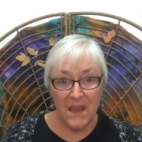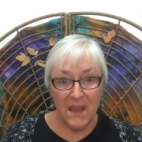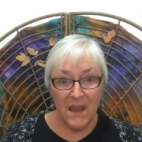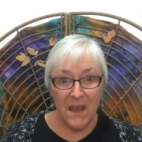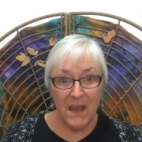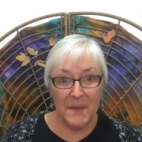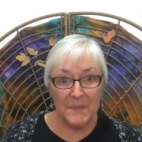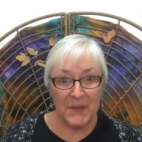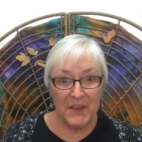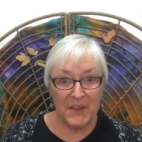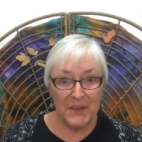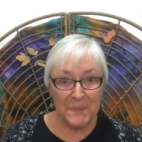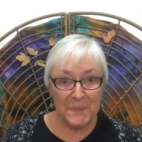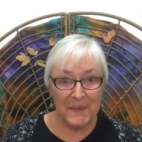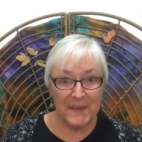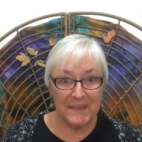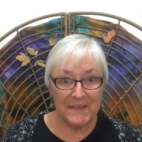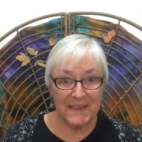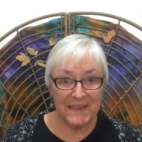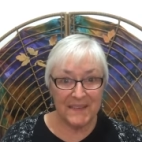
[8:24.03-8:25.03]
I'm
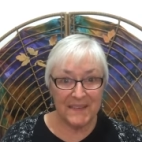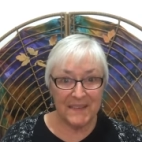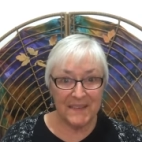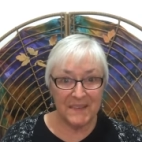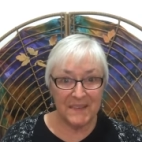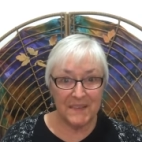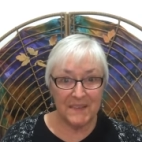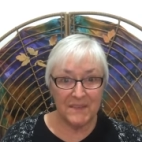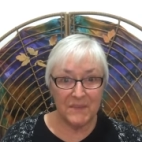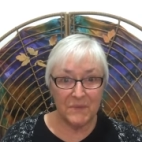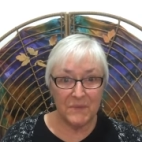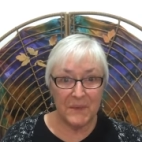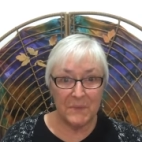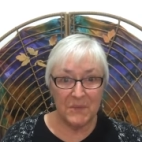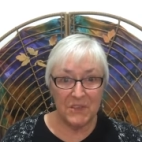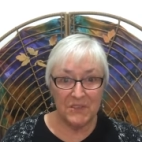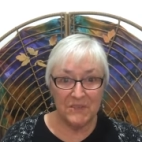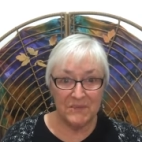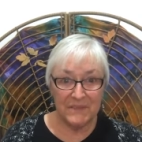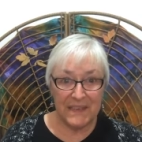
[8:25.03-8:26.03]
hoping that the
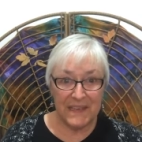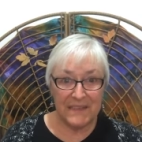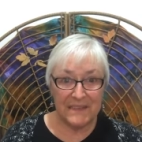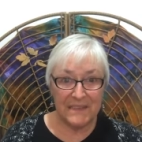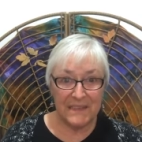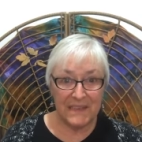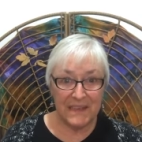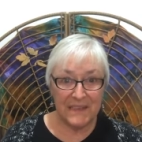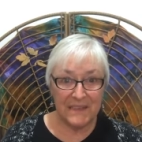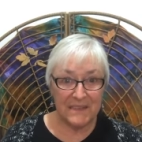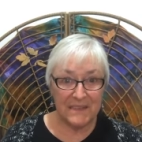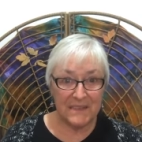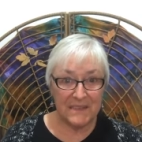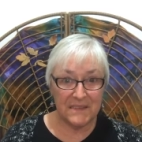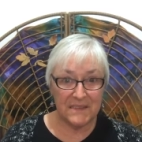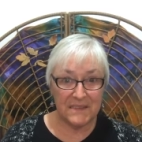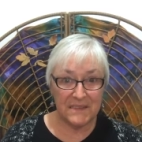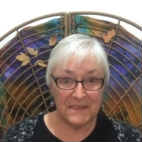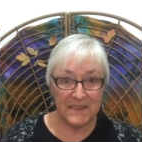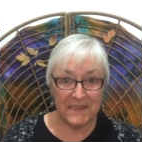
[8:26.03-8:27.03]
women who need to hear
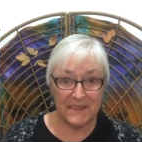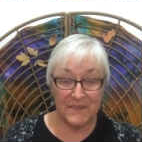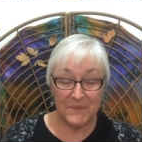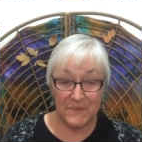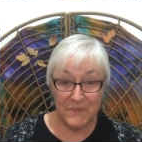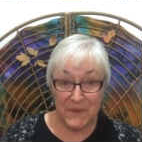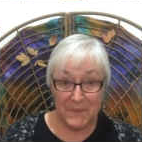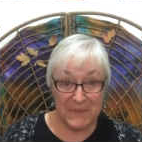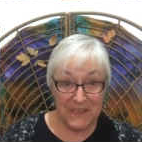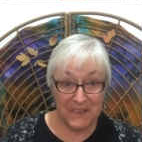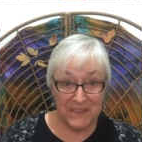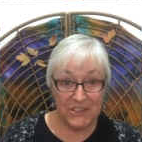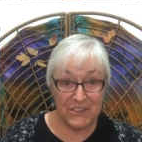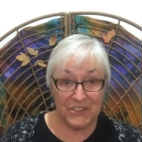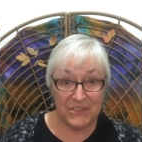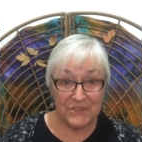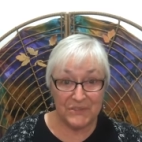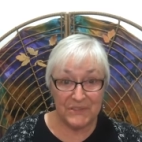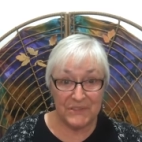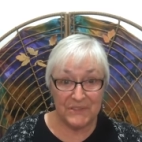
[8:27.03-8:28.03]
this and the women and
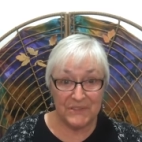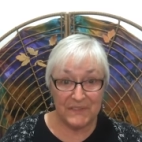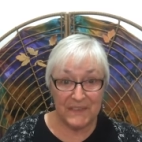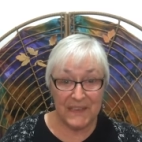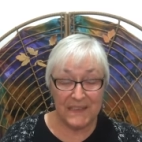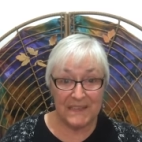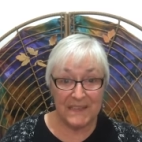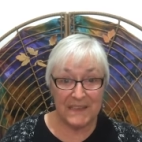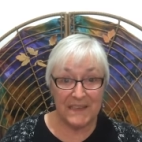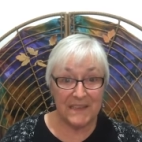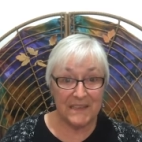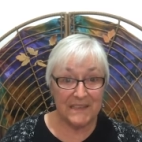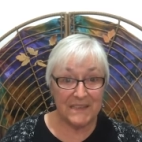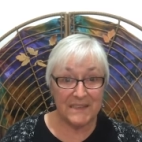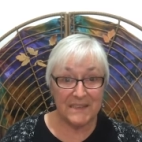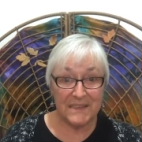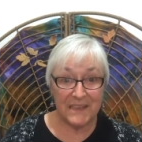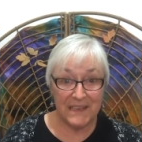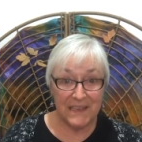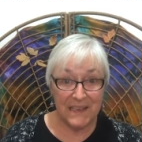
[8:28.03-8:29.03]
children who need to hear
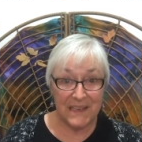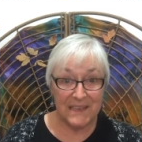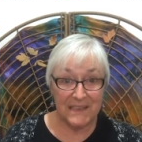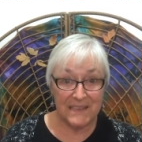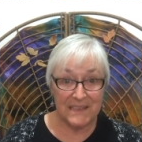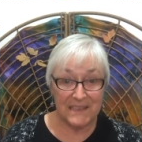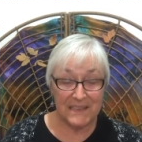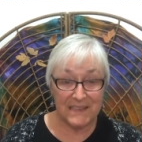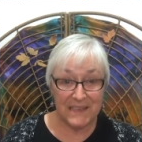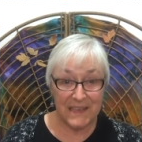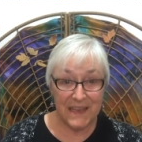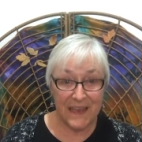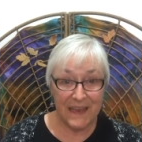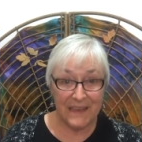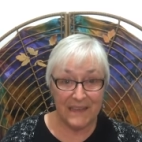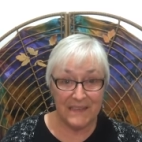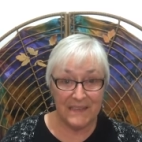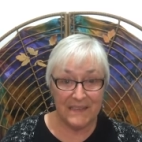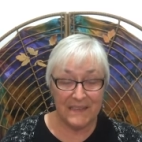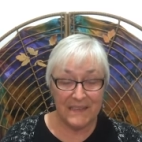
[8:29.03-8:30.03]
this can hear this
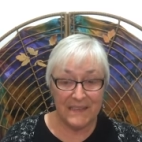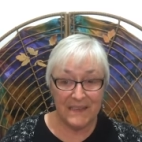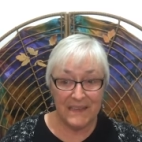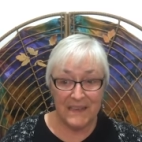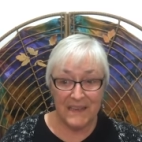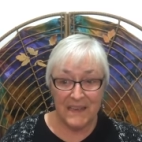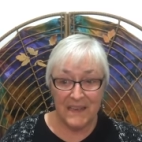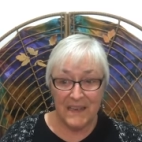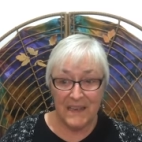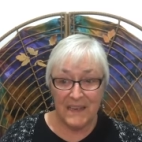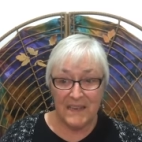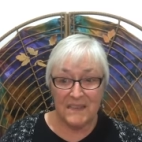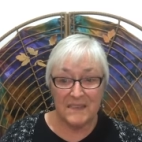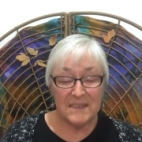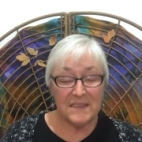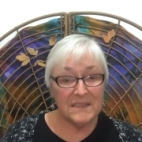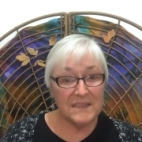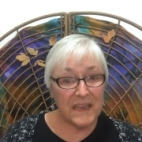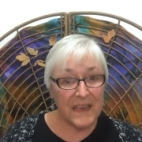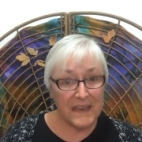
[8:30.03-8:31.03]
today.
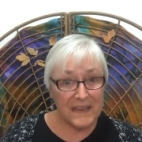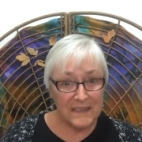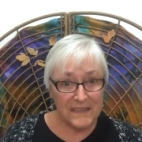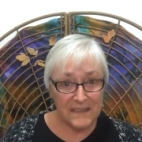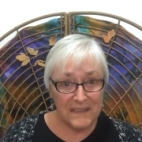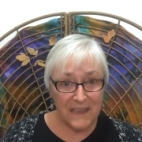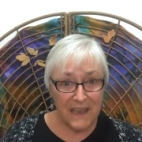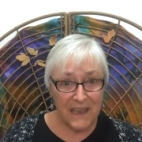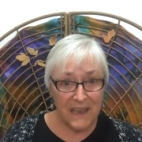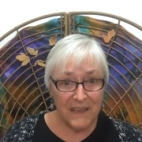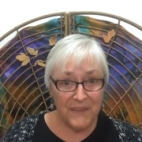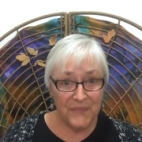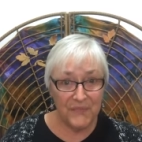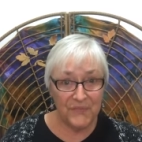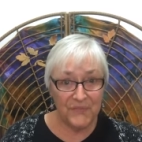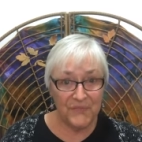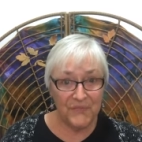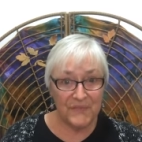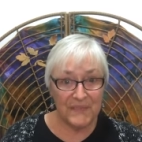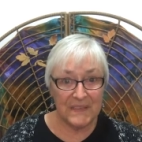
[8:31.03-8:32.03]
Stay
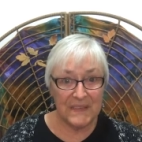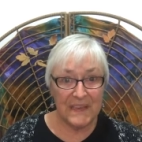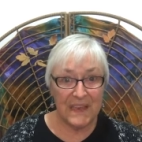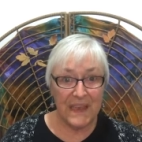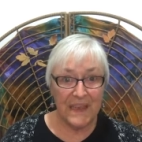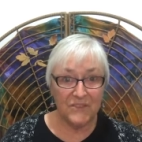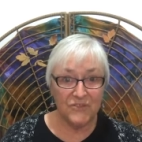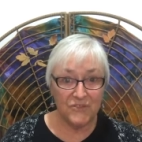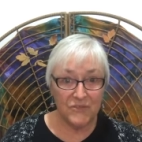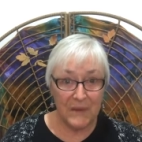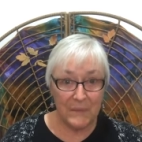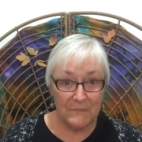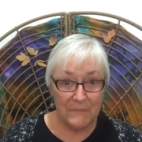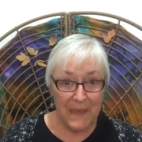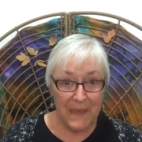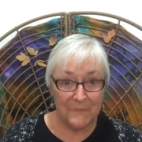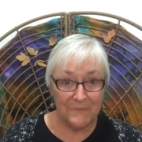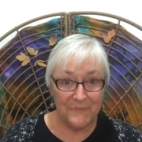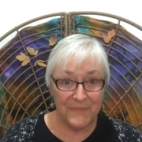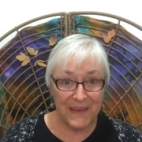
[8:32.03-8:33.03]
safe and
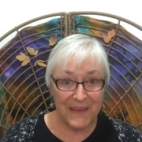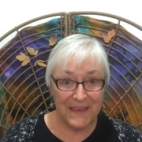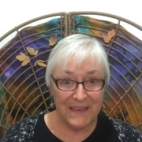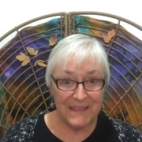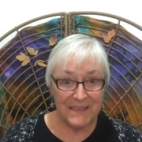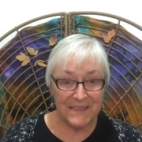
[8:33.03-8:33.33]
remember,